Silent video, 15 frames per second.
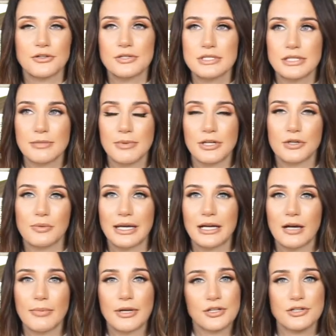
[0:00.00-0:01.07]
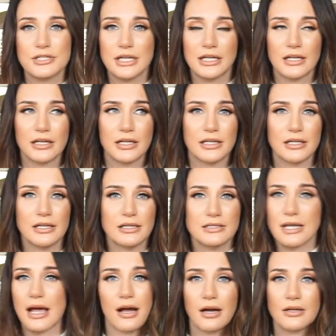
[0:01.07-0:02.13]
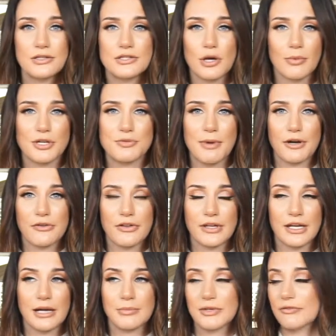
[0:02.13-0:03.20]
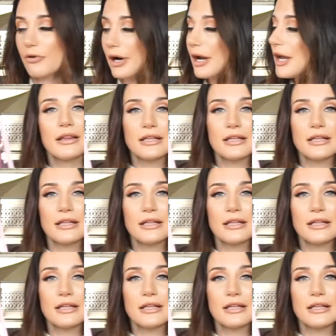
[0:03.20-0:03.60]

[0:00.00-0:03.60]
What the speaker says: you sleep and you wake up and your skin is so much better than the night before.